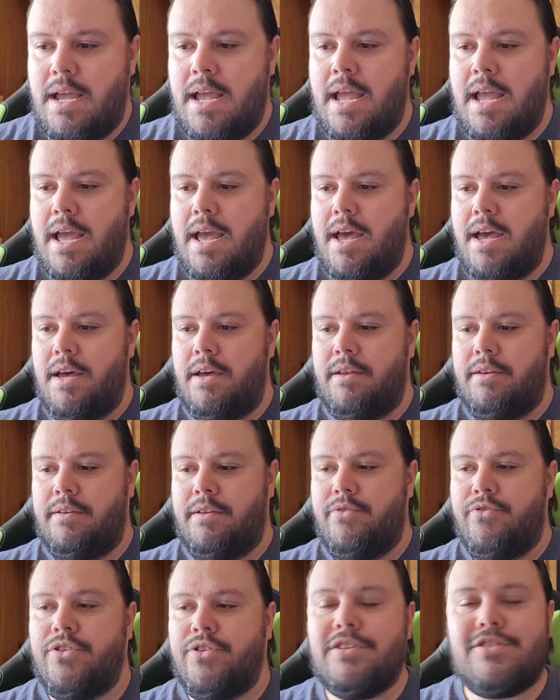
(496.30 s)

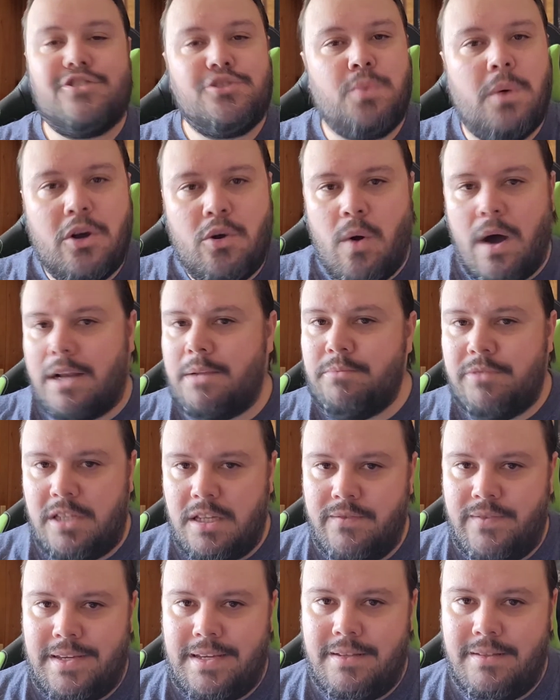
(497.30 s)
And this is what Quantum
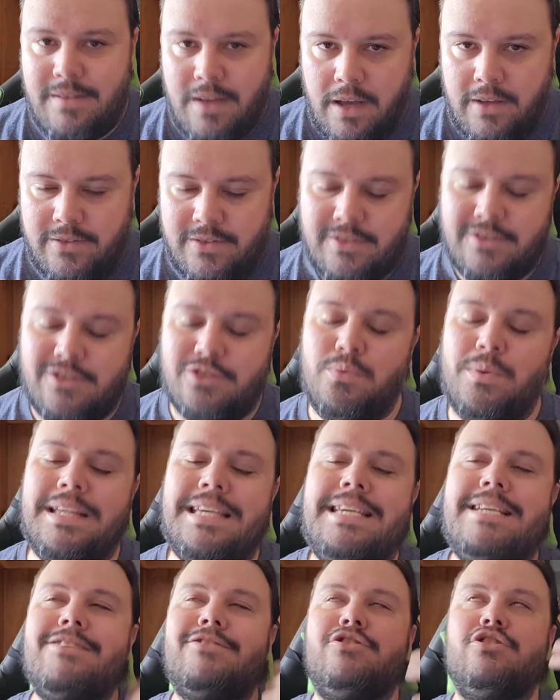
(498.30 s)
TV does. This is what
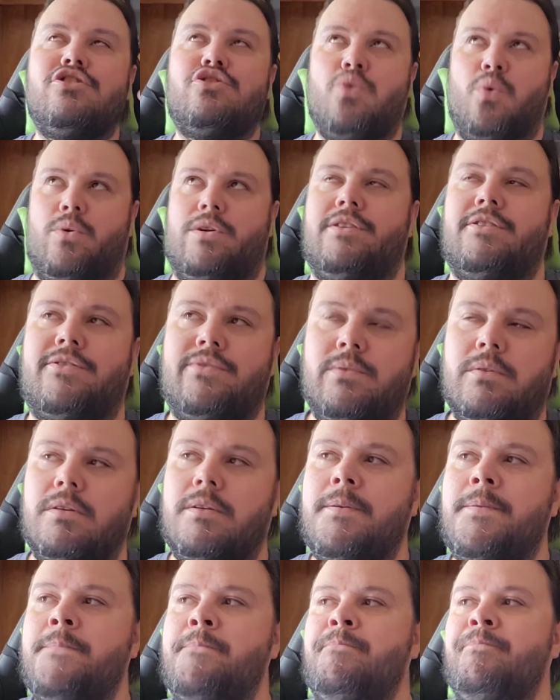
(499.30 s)
he is notorious
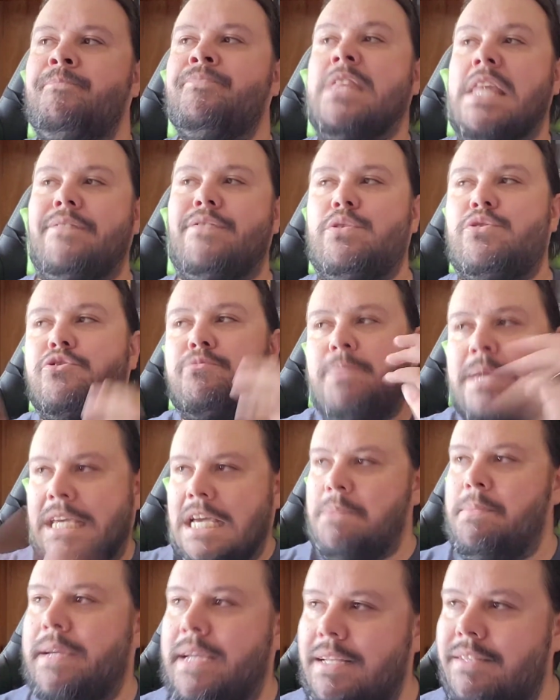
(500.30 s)
for. If you
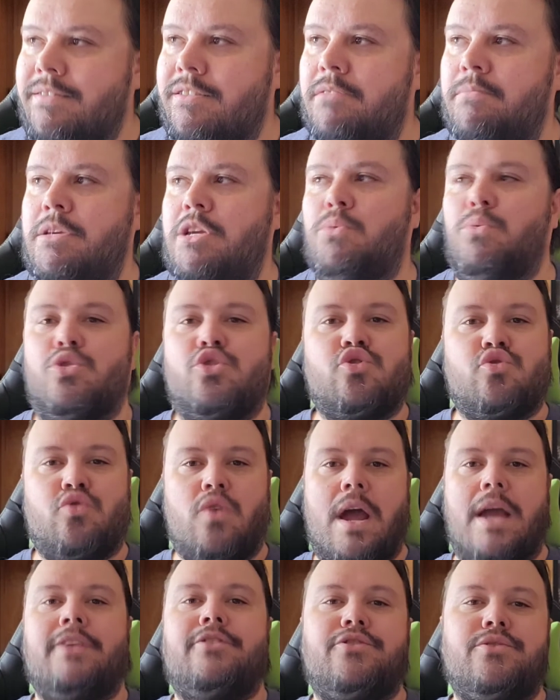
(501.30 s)
speak up against him, he will
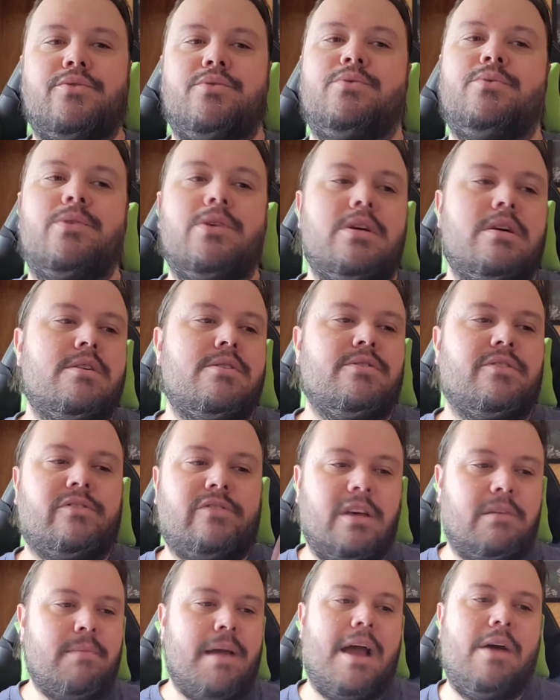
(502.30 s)
try to
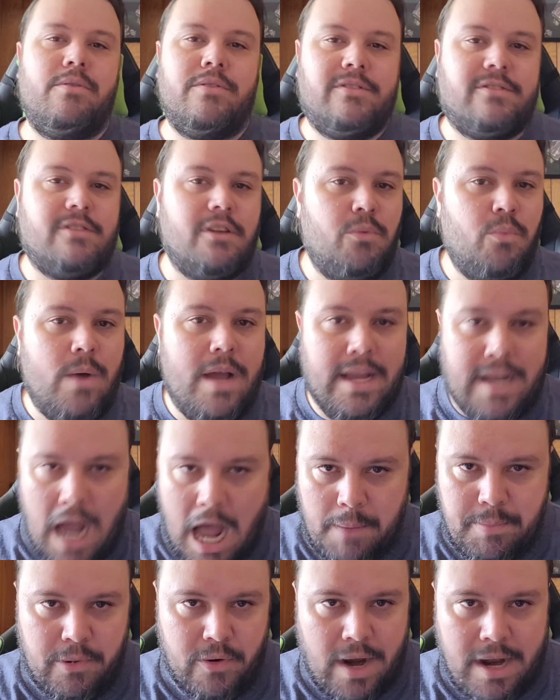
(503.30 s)
somehow in some way
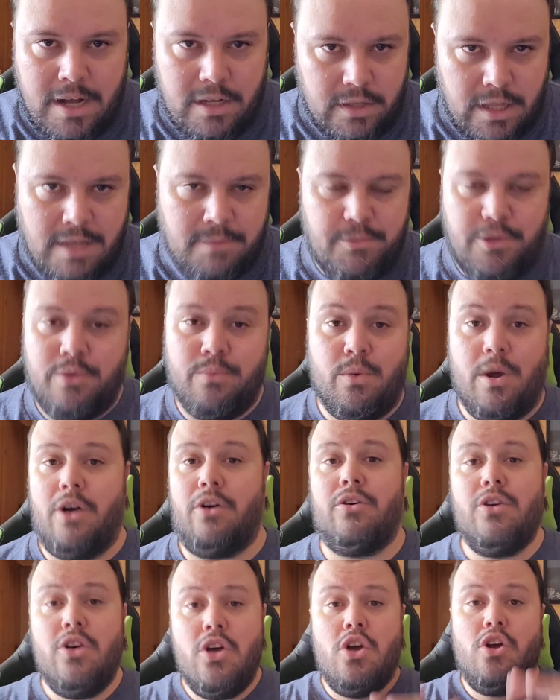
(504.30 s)
copyright claim you.
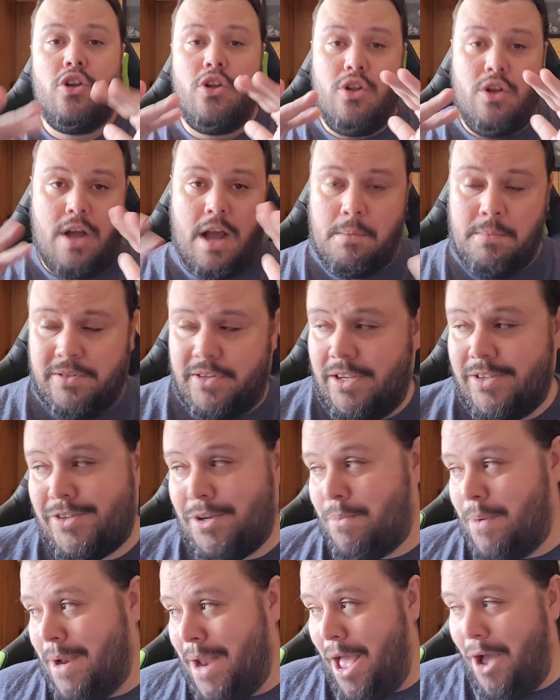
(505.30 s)
Well, I'm going to tell you
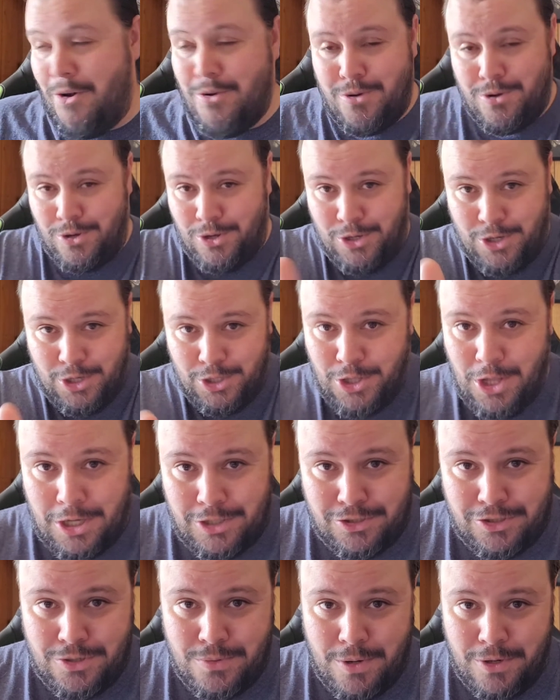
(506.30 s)
something right now. Good
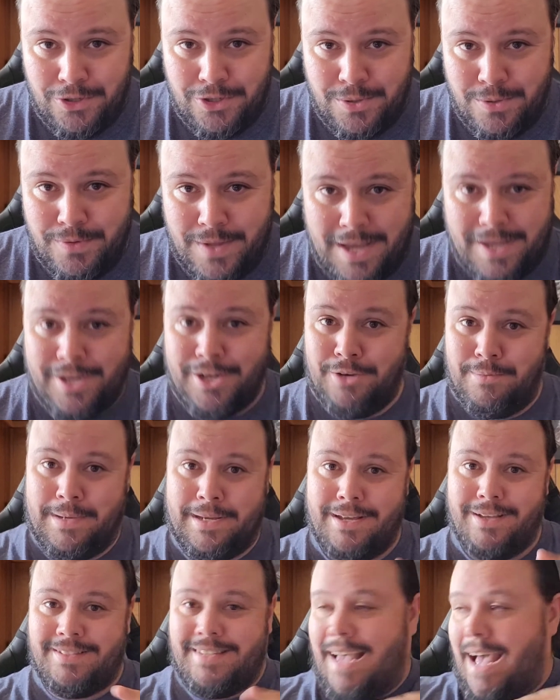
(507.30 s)
luck to you on doing that here,
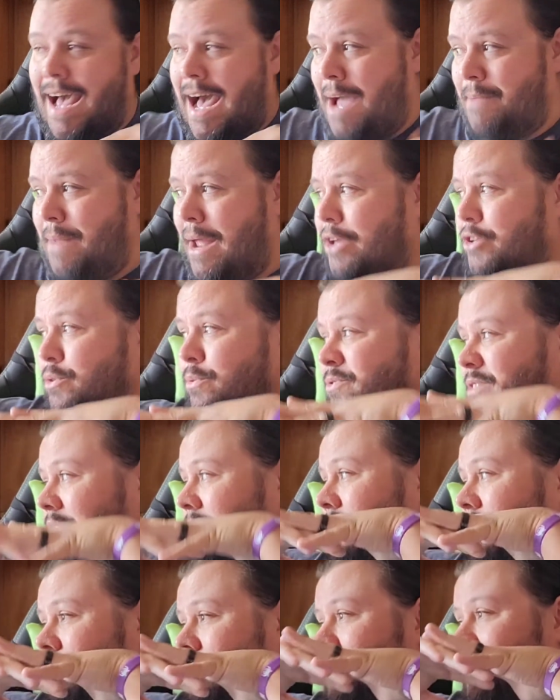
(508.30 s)
because I'm not
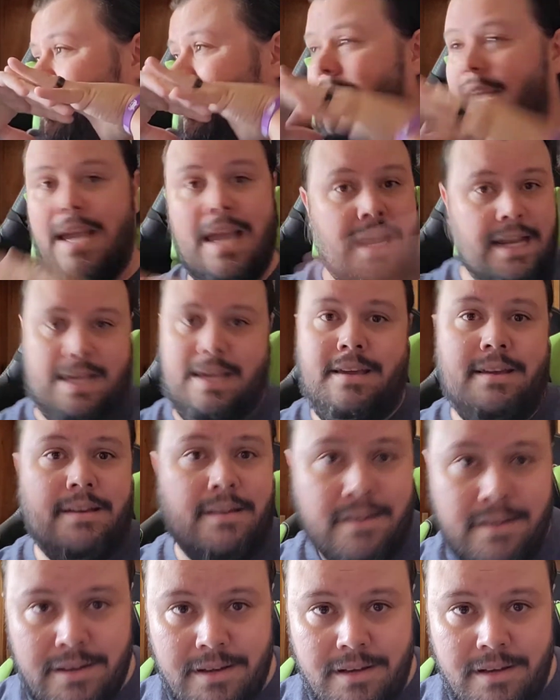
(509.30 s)
using any